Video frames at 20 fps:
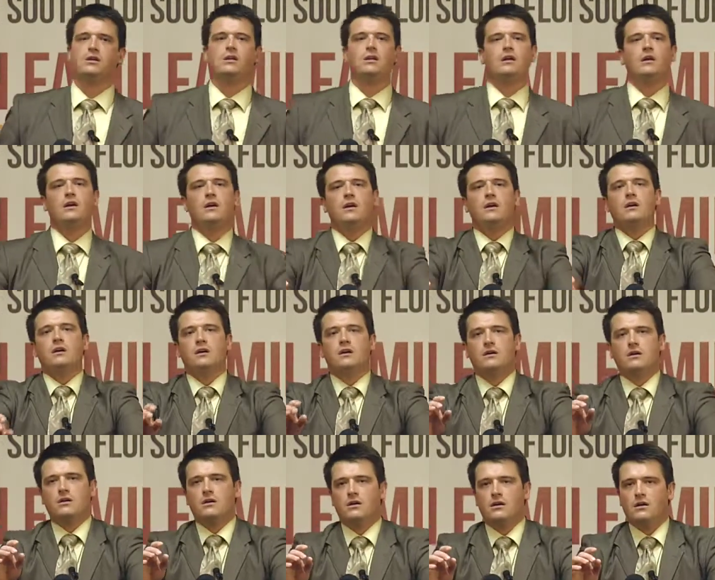
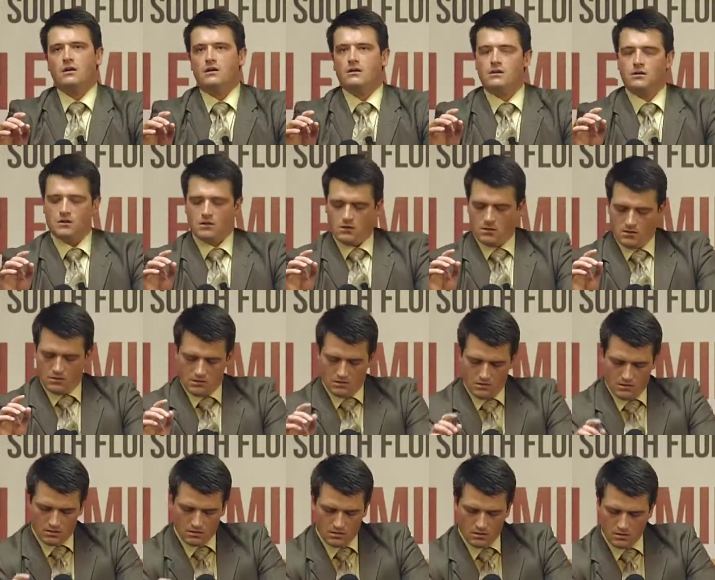
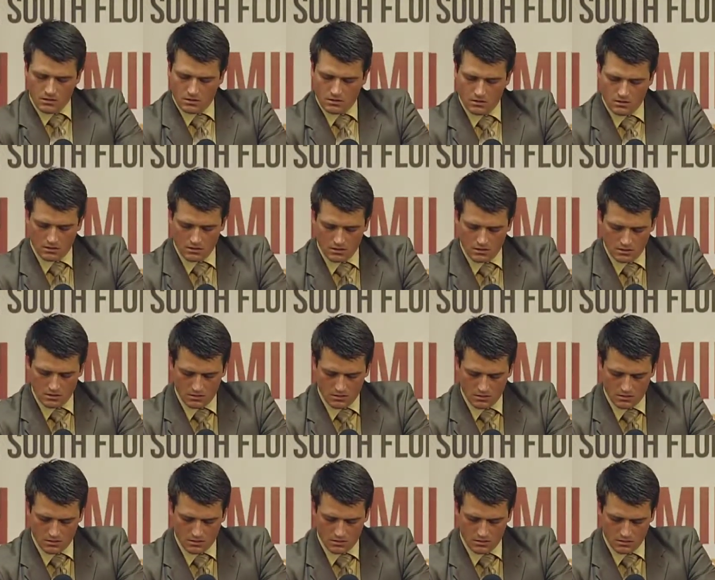
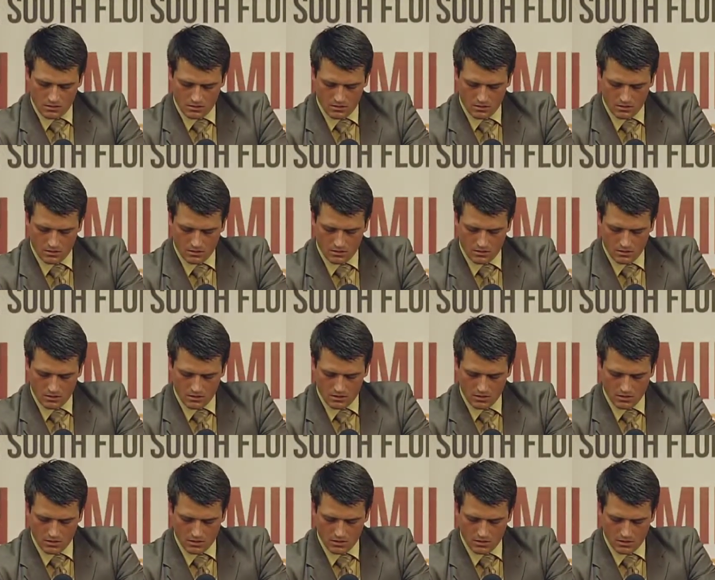
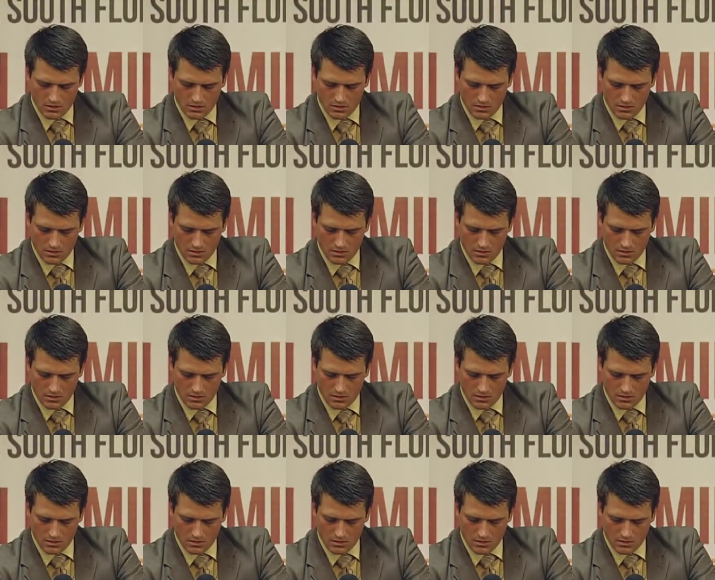Nothing is said.